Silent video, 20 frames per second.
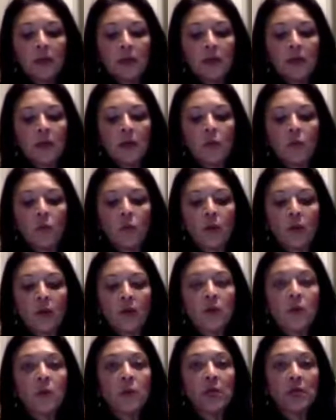
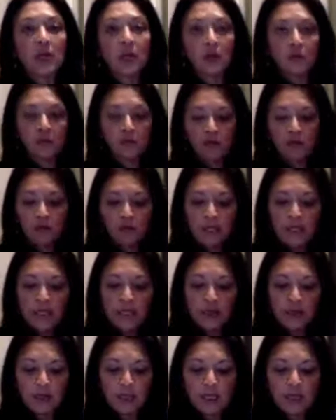where do we go from
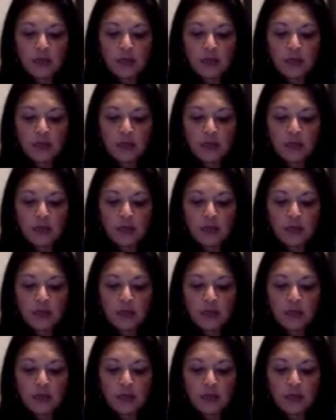here?